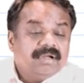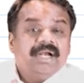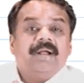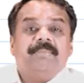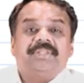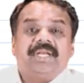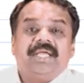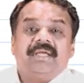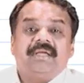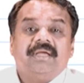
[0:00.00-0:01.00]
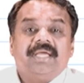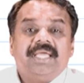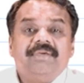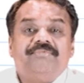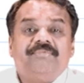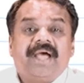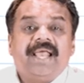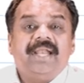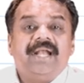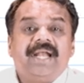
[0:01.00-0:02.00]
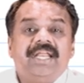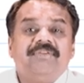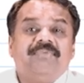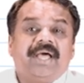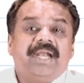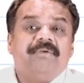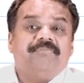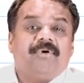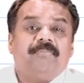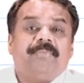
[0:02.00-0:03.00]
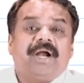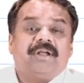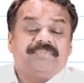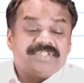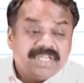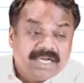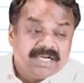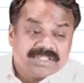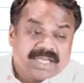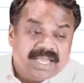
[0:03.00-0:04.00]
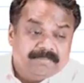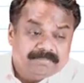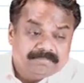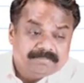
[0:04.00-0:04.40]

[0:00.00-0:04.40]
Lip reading: Number three, if valid and invalid form part of a single scheme,